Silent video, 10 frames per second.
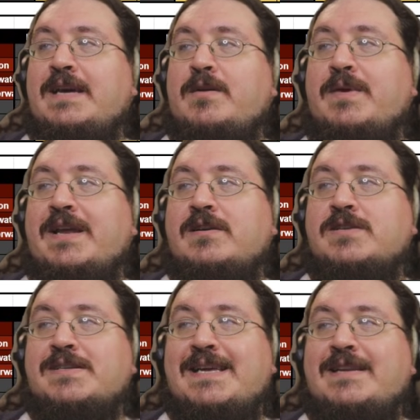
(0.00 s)
We can
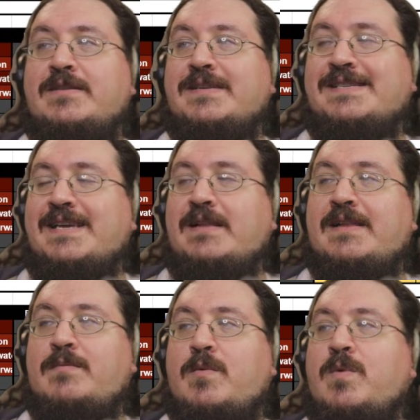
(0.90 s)
also set it to the skill,
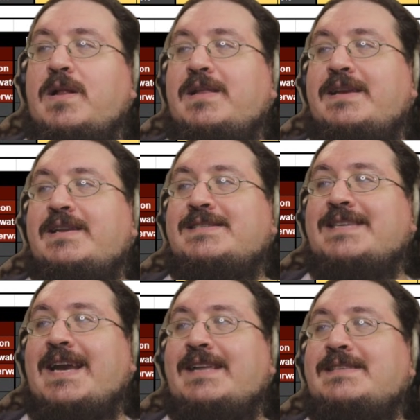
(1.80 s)
and we will in a
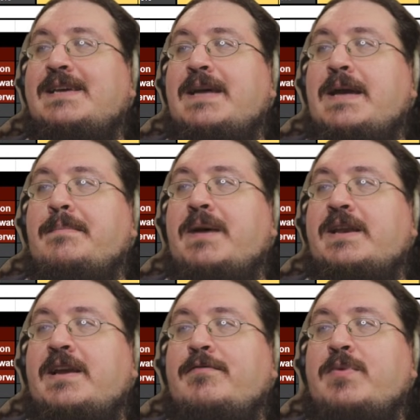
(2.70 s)
second.
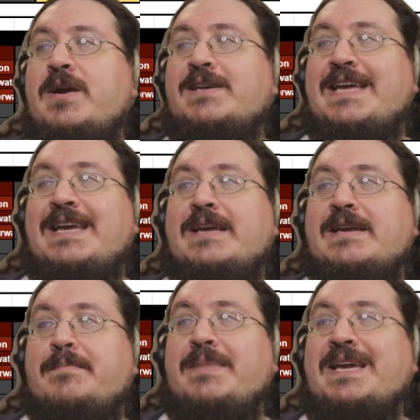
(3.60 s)
But if we are
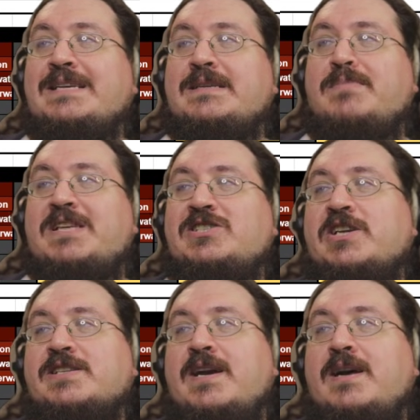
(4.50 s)
taking Beacon plus
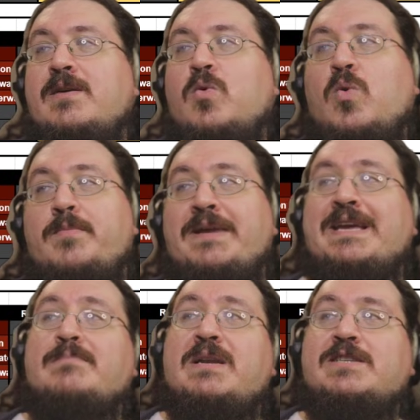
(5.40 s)
Cheska, or
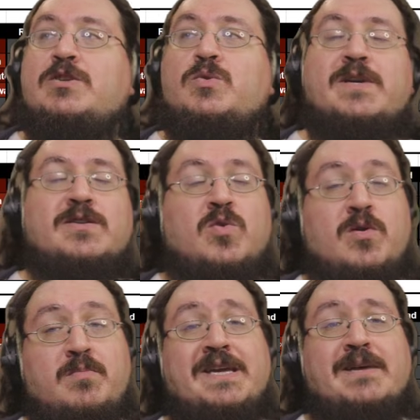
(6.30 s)
Beacon plus Unit,
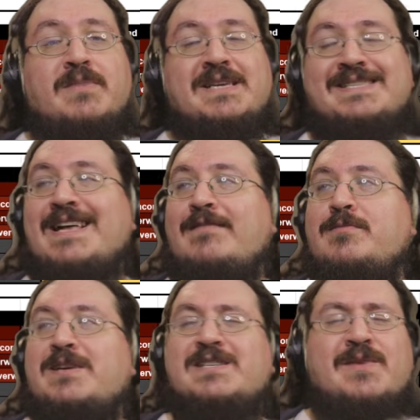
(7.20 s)
or Beacon plus
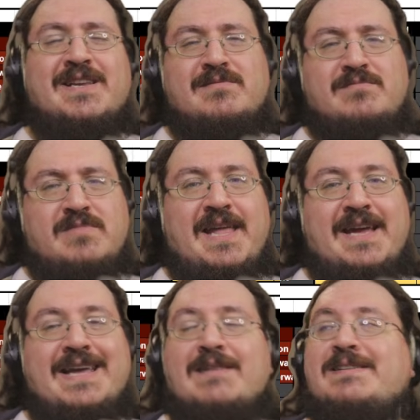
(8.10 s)
Salvo, because we can
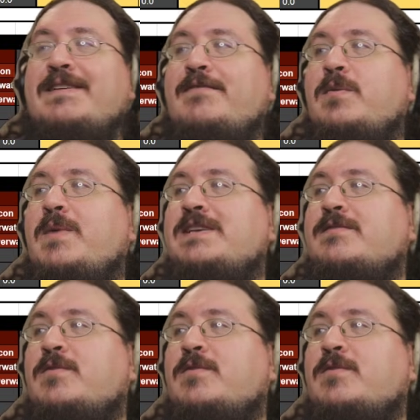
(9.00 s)
lay it out in different ways, of